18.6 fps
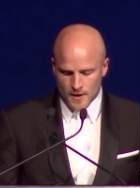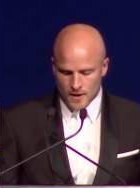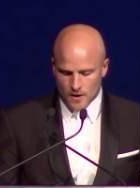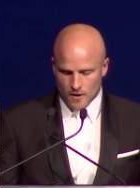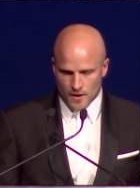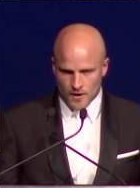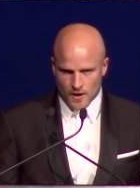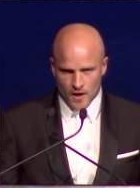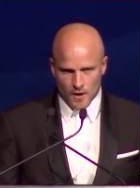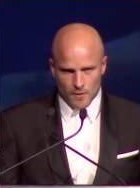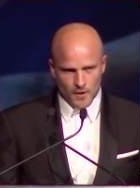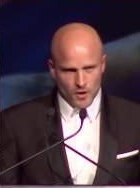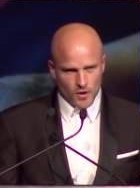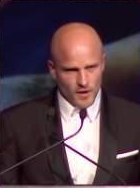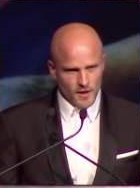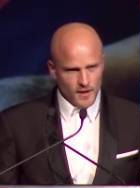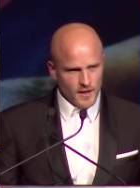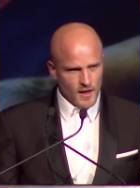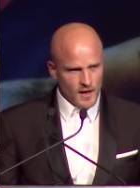I know we've
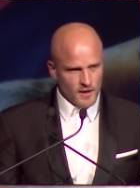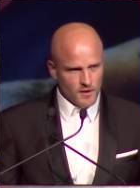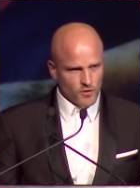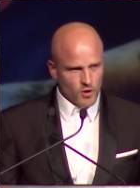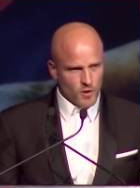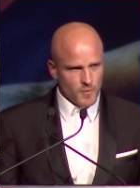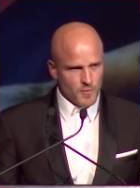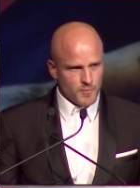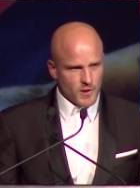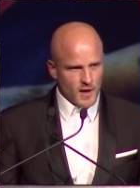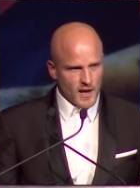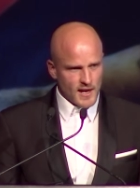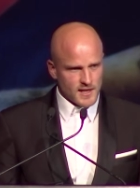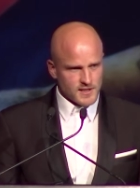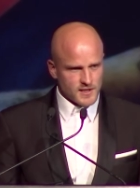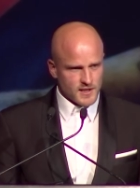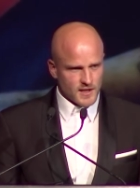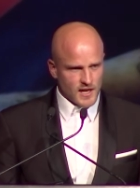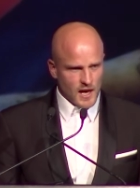got a young group of
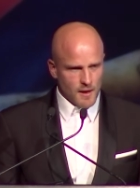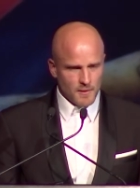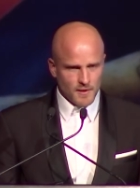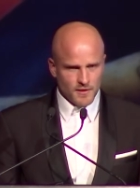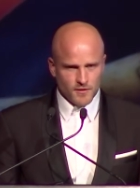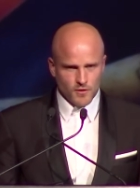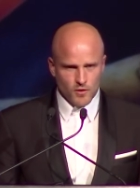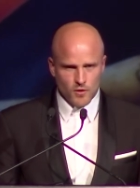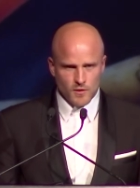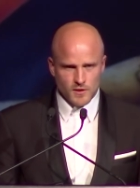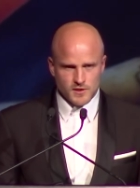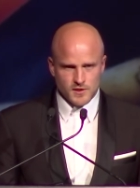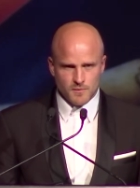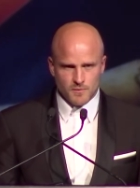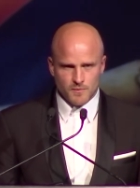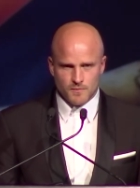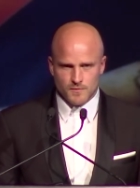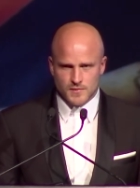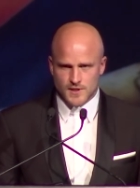players that are coming through and
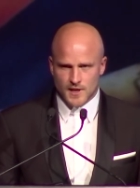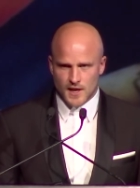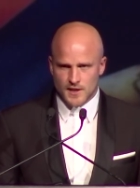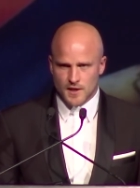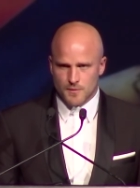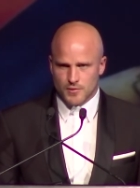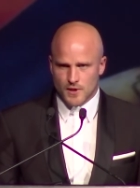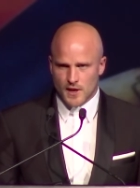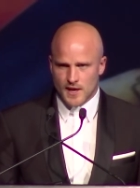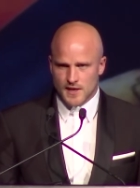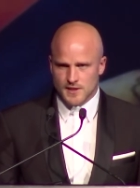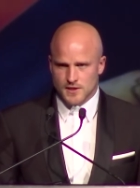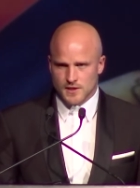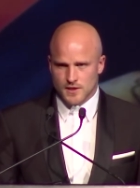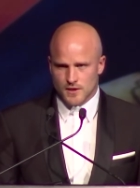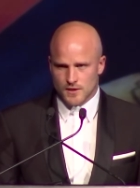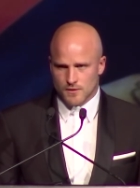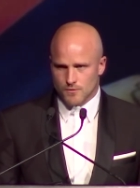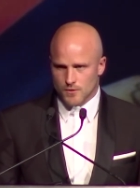some senior players
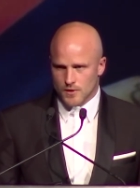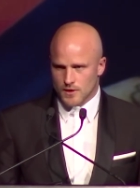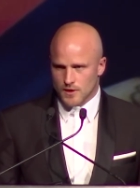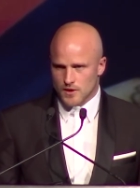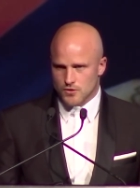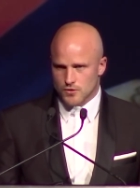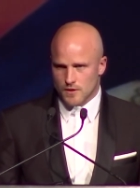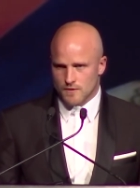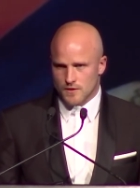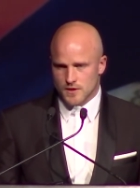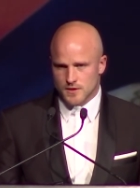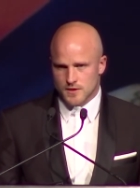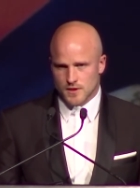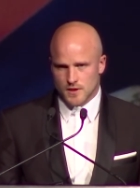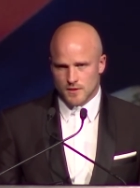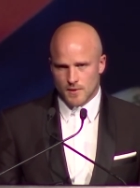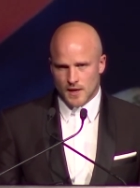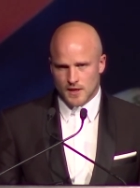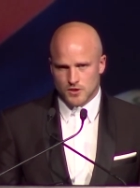that are really driven
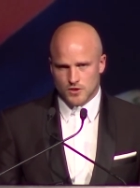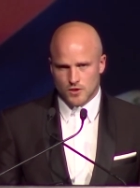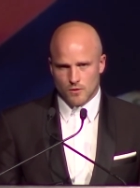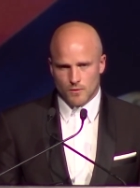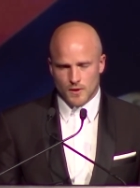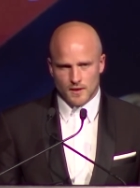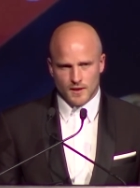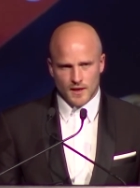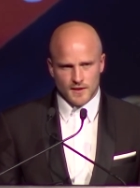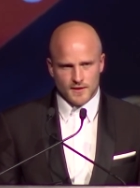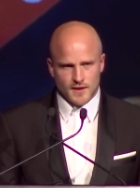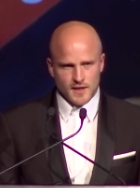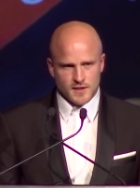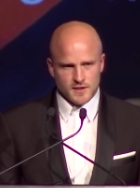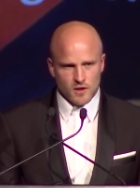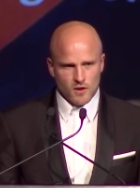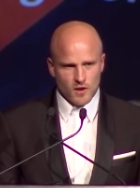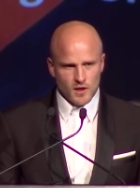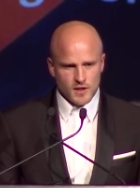to make sure we lead
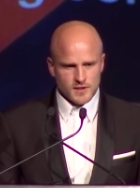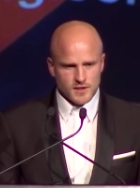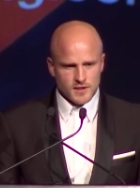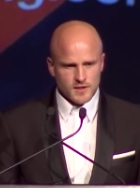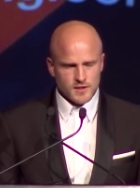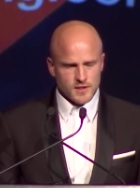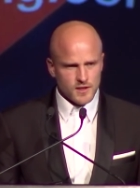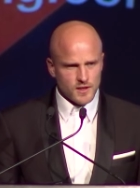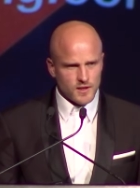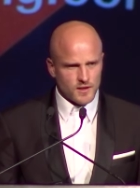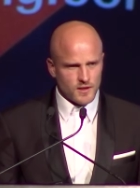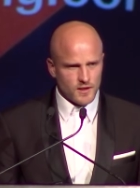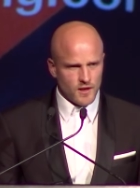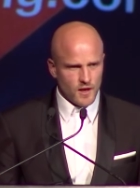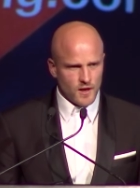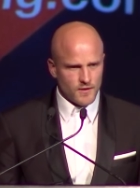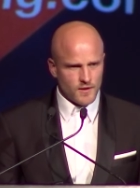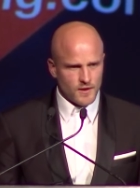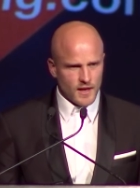these guys into, you
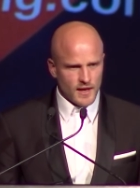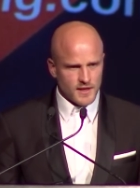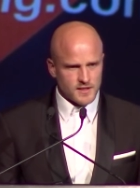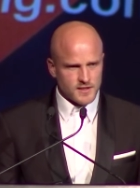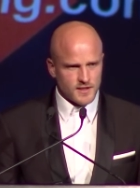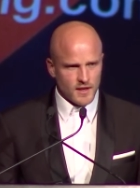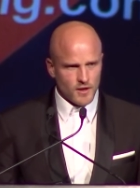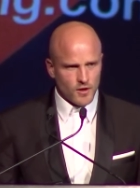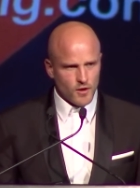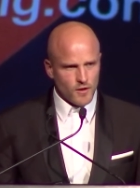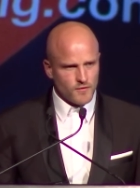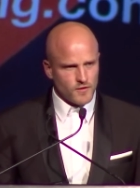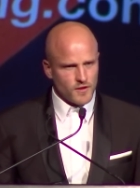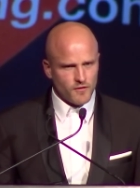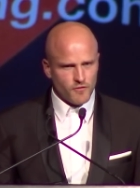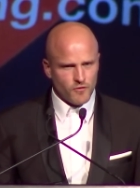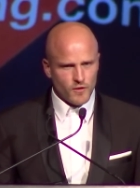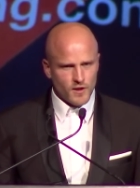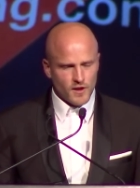know, the next era of
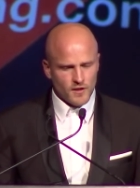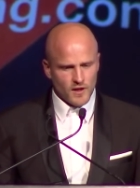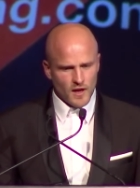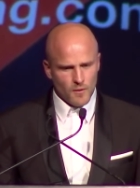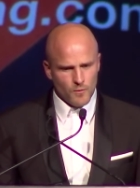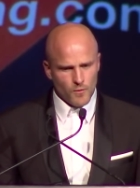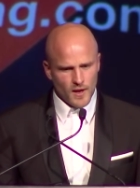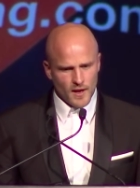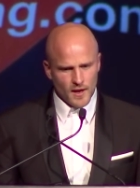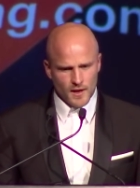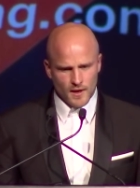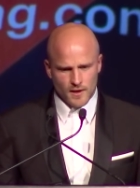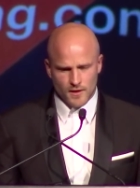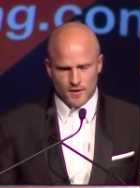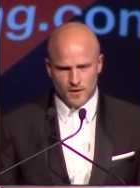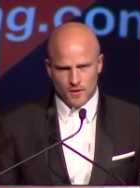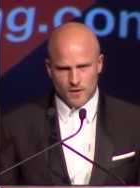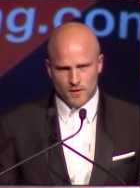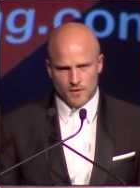this footy club where,
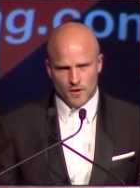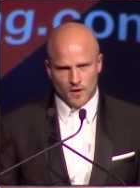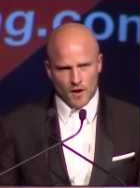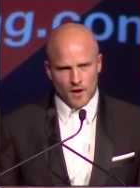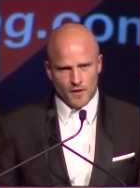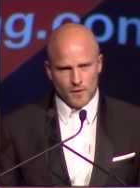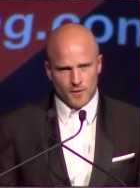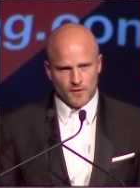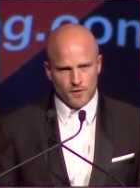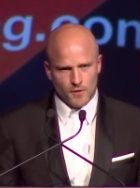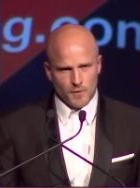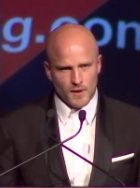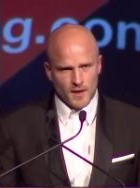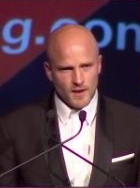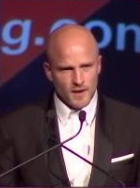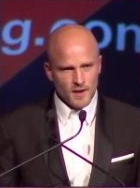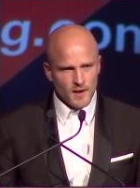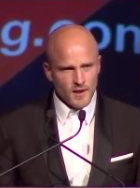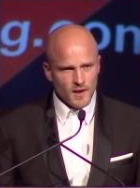you know, not only do
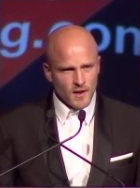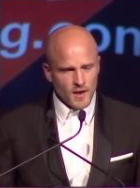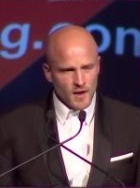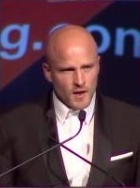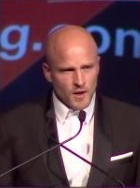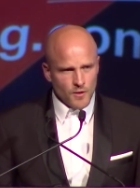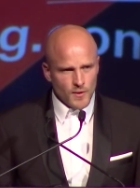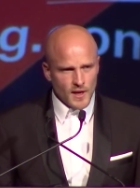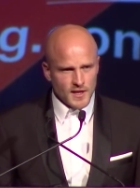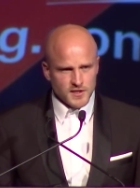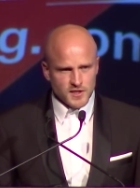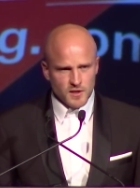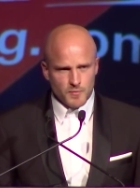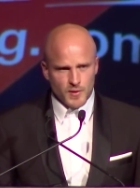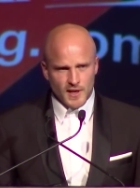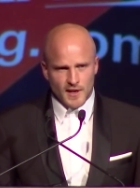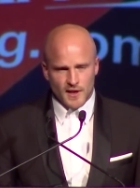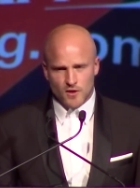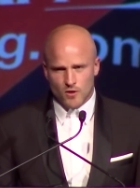we reach the
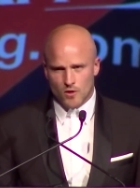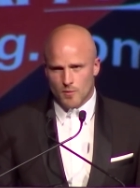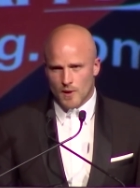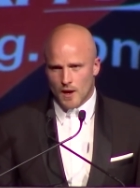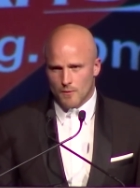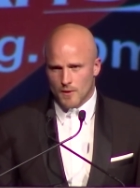pinnacle, but